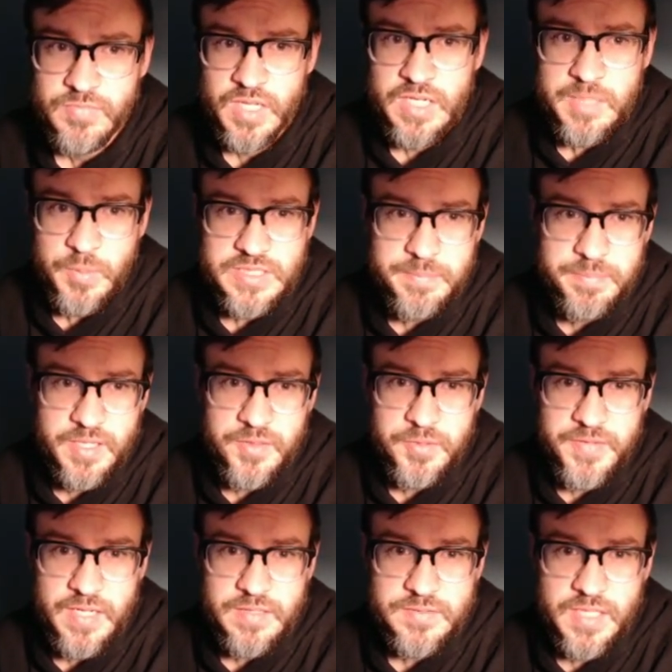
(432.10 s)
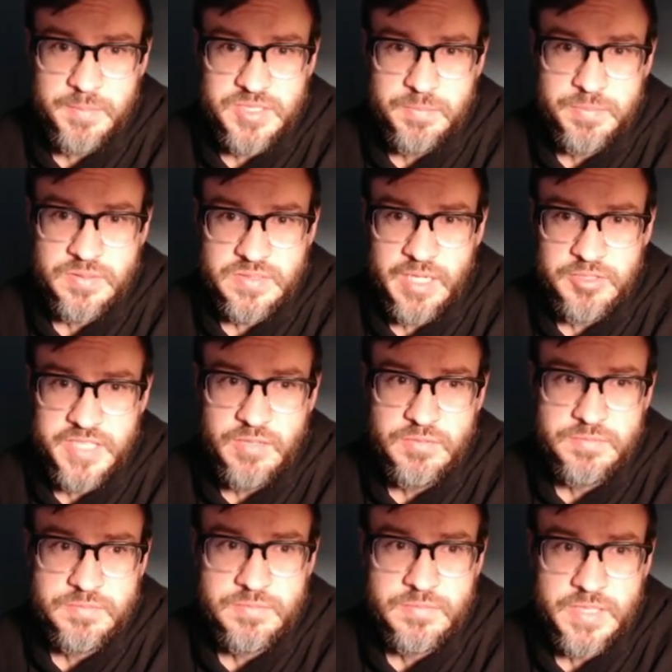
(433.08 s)
Precept 35, up is up, down is down.
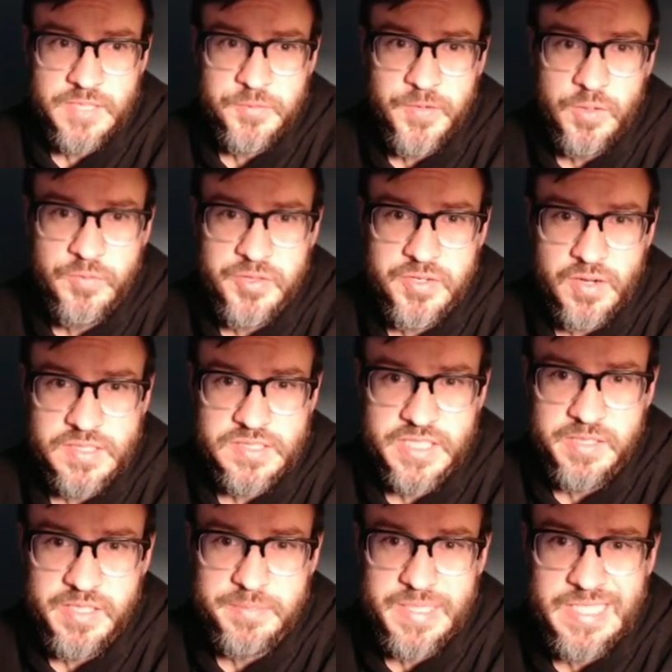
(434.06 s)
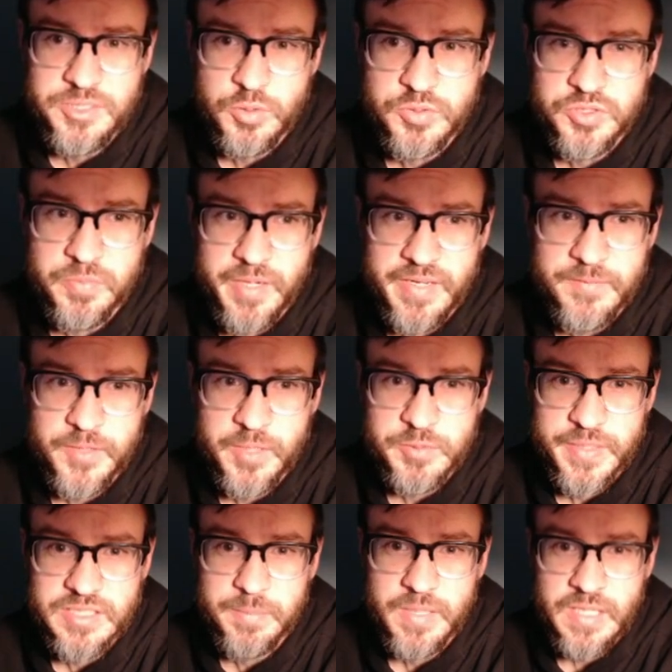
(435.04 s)
If you fall over in the darkness, it can be easy to lose your bearing and forget which
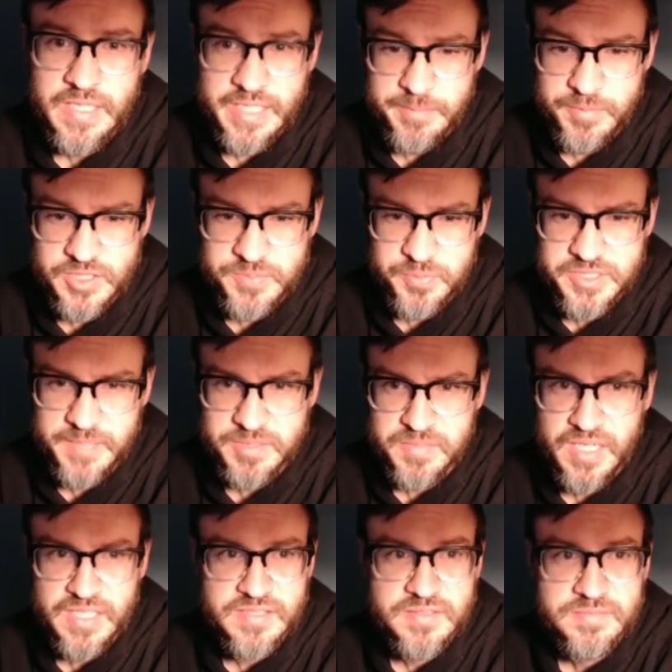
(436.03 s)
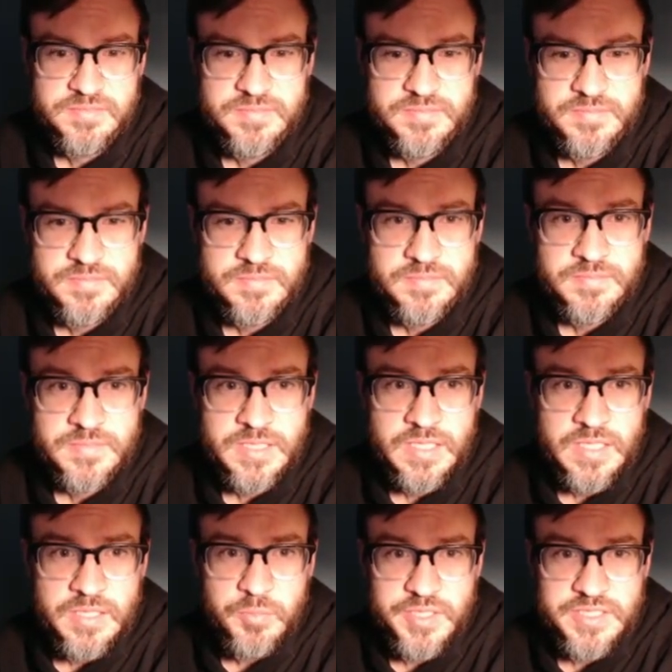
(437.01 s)
way is up. Keep this precept in mind.
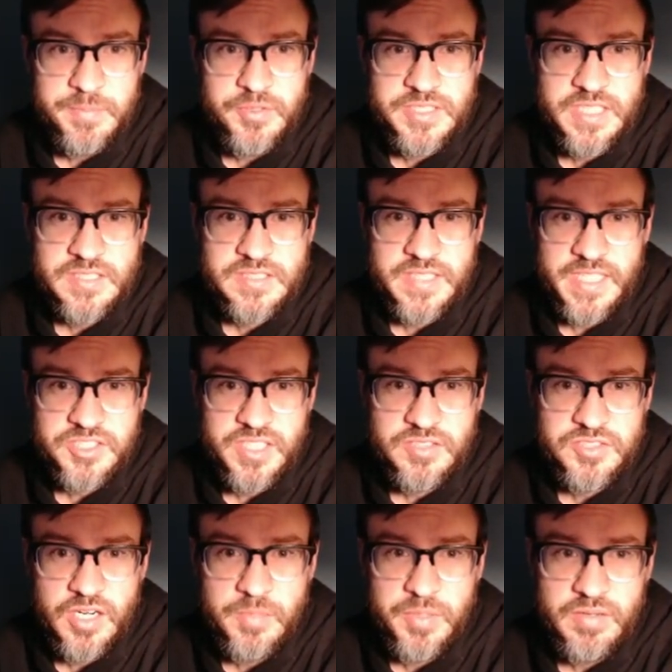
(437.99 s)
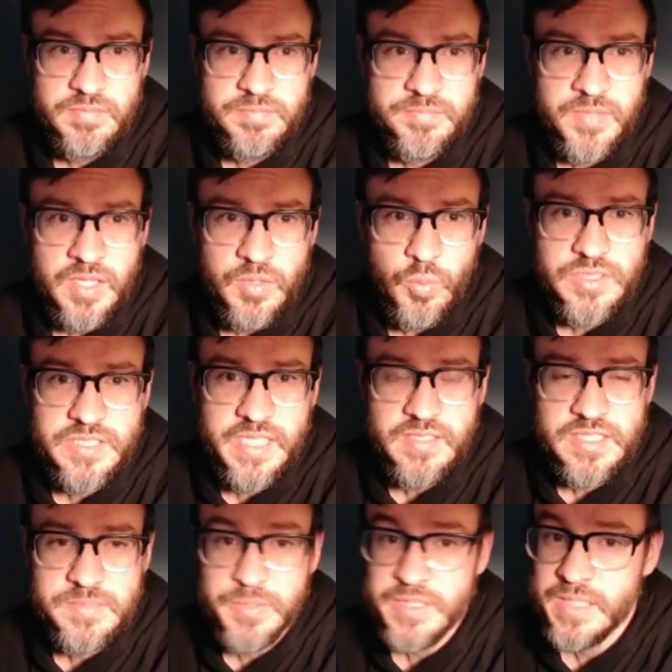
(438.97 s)
Precept 36, eggshells are brittle. Once again,
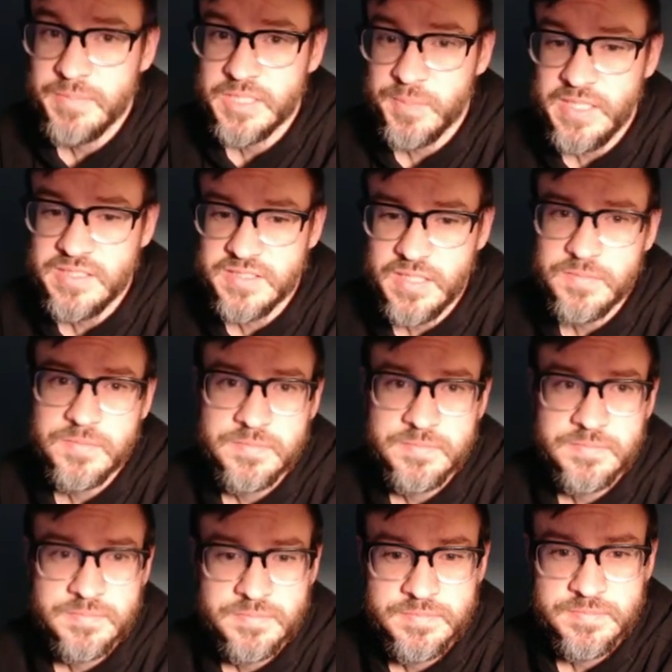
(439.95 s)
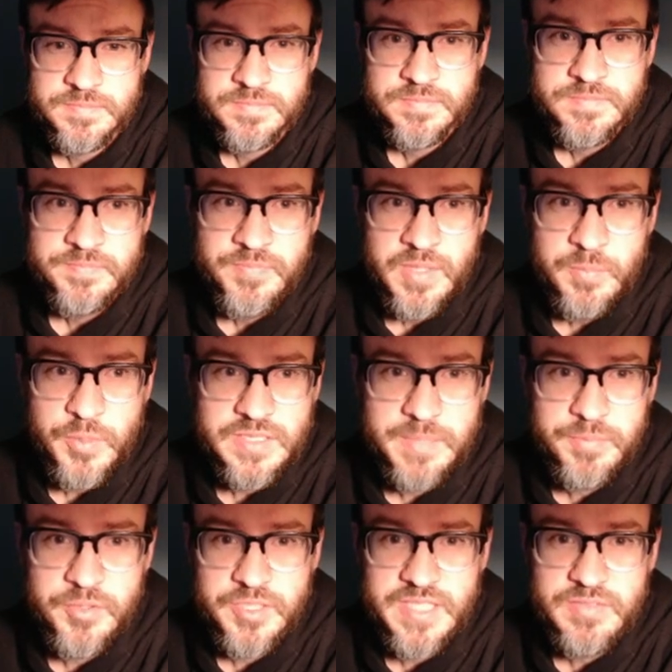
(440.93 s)
this precept explains itself.
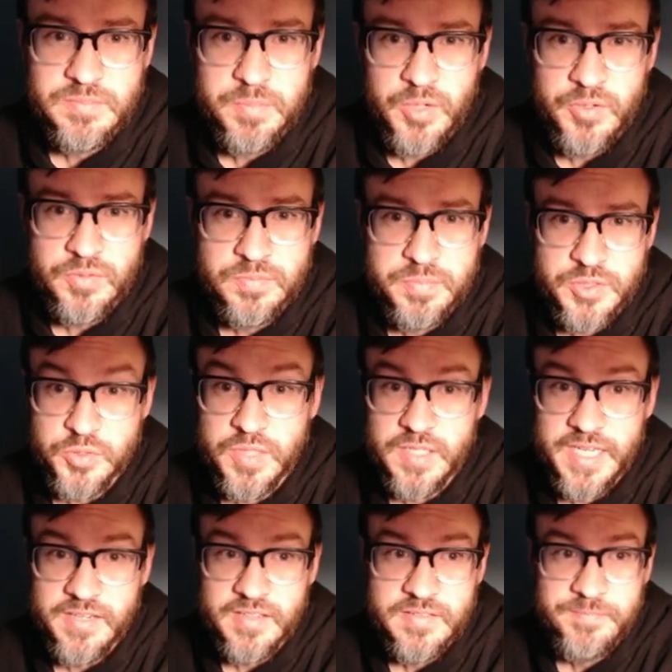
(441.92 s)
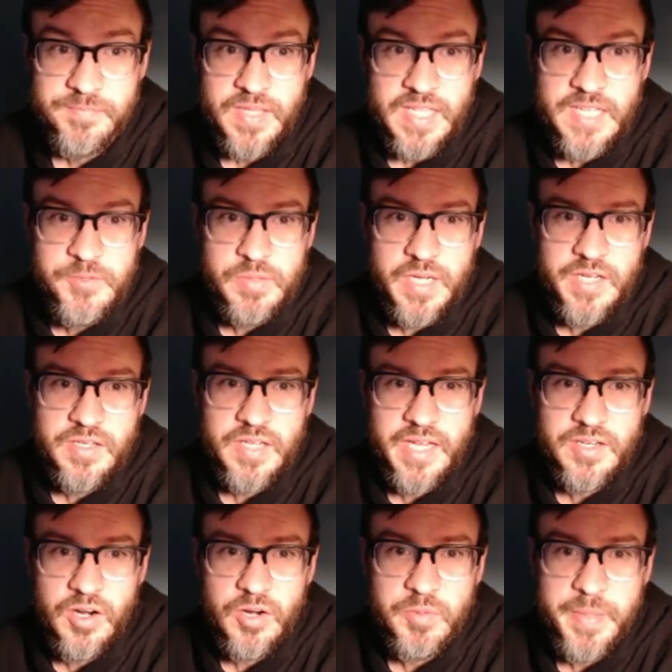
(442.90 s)
Precept 37, borrow, but do not lend. If you lend
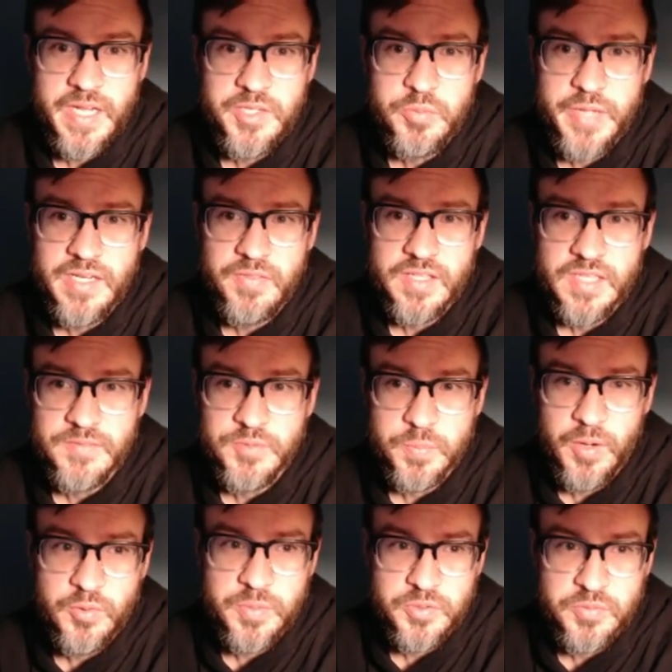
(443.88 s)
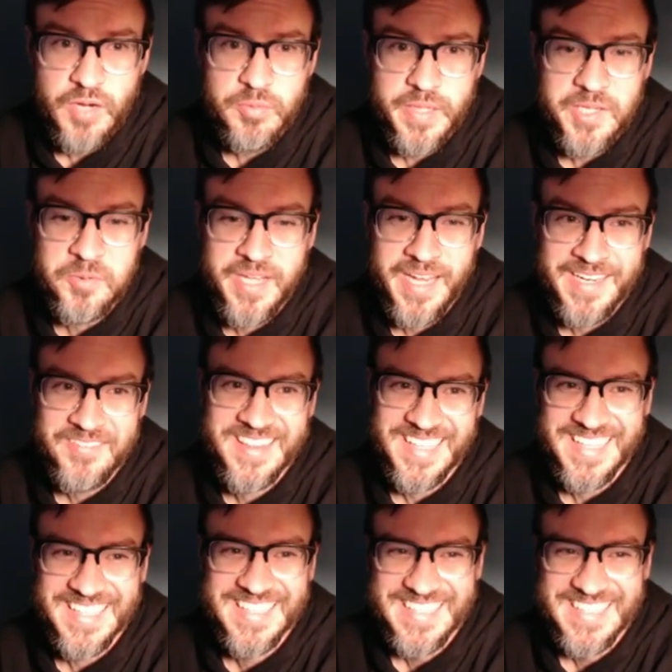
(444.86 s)
and are repaid, you gain nothing. If you borrow but do not repay, you gain everything.